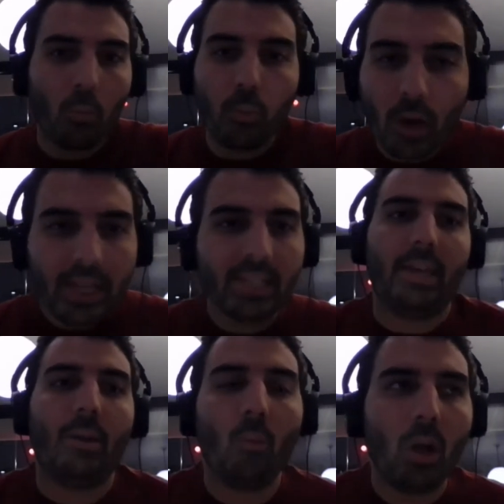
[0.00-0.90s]
what is
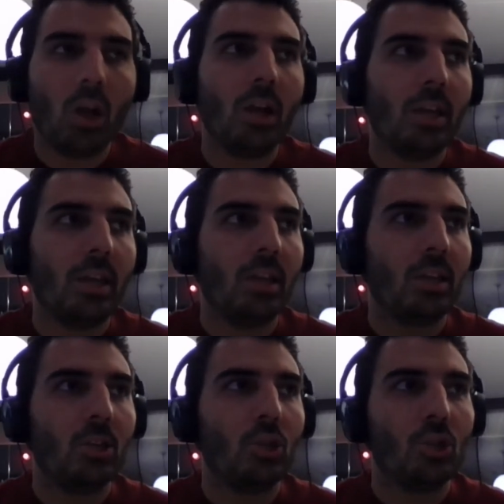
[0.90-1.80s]
it? Why
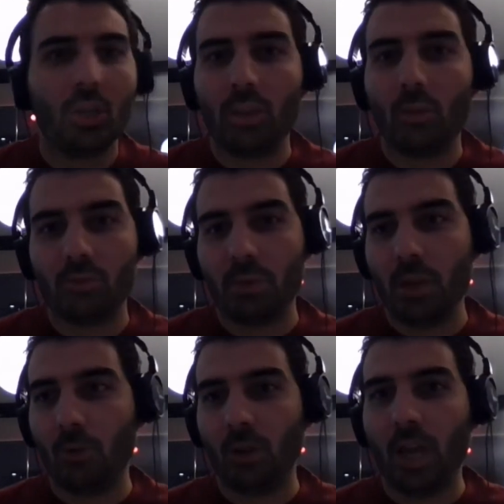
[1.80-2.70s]
should those
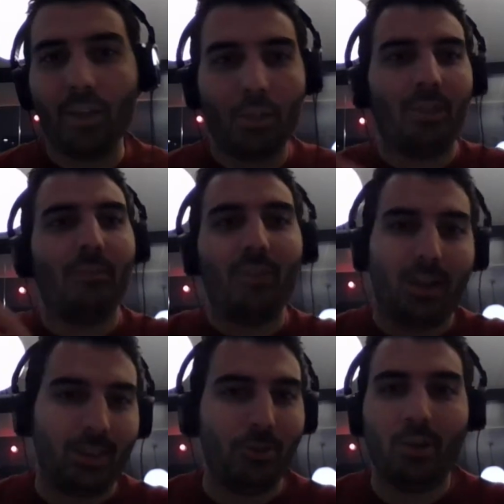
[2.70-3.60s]
people, other than the
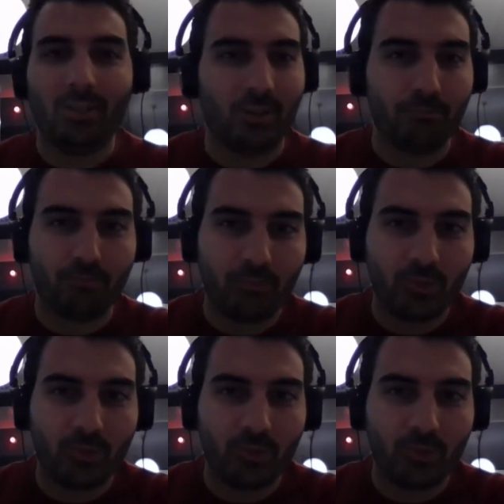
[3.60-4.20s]
fact that you guys are